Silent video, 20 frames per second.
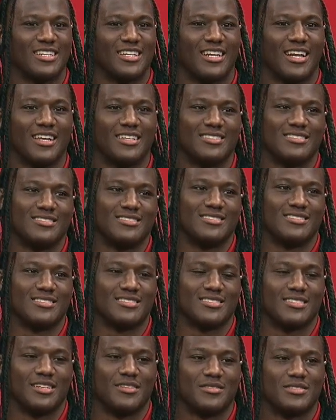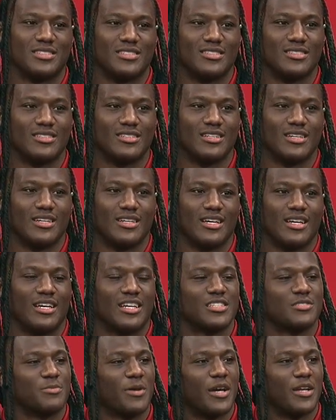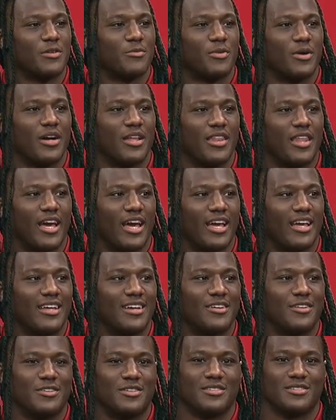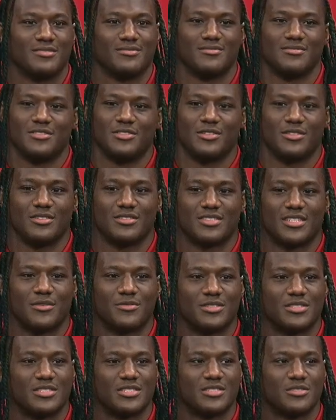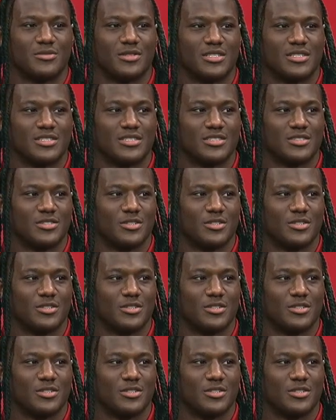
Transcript: And I just love to expound upon that on, you know, several situations.